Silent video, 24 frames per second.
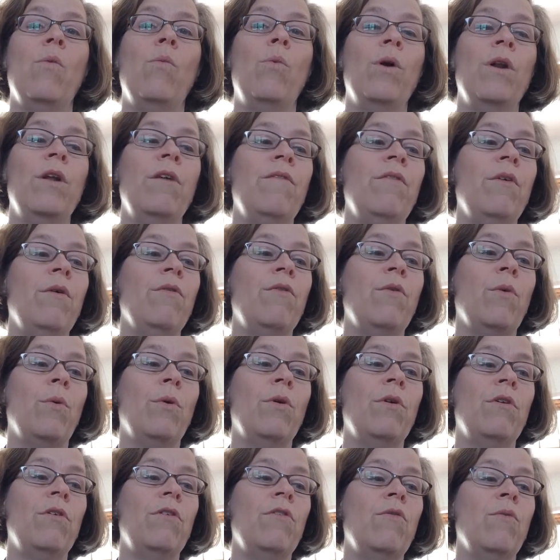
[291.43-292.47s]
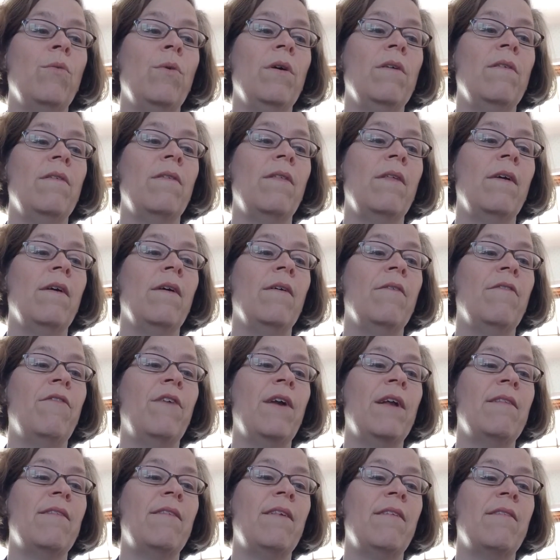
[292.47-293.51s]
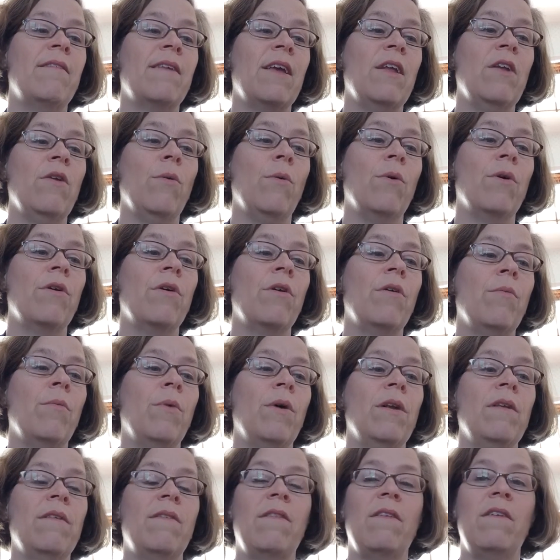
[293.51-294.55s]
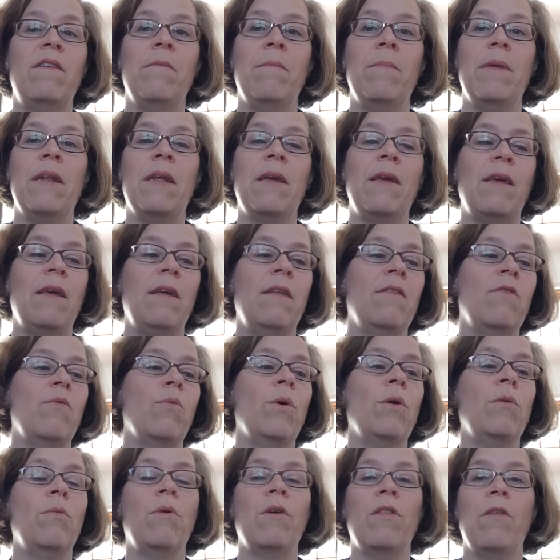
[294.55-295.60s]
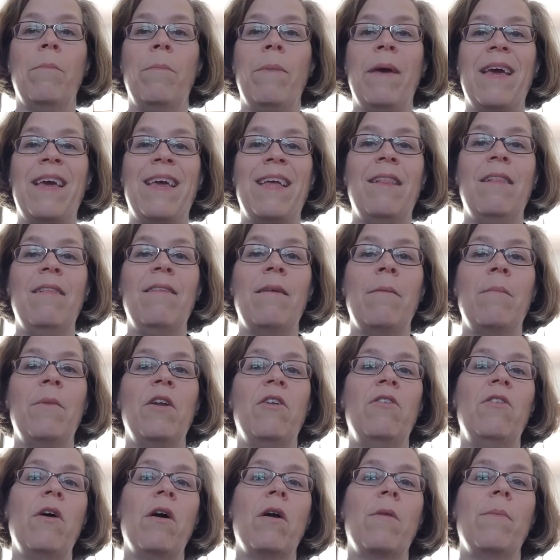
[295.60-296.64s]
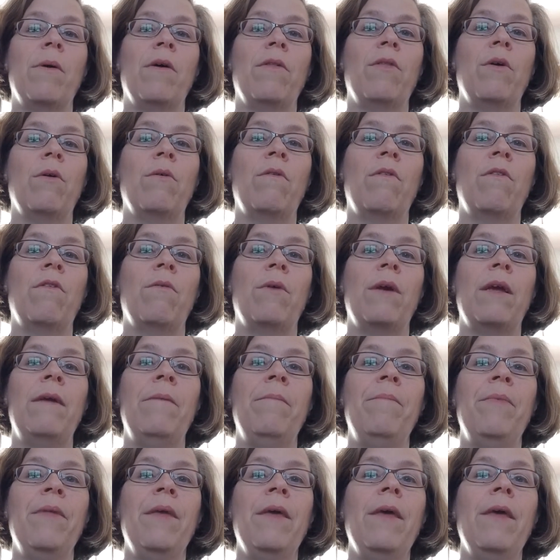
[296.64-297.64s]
One of those orders was the Franciscan order. One is the Dominicans. One were the Begans. I'm going to talk about those three.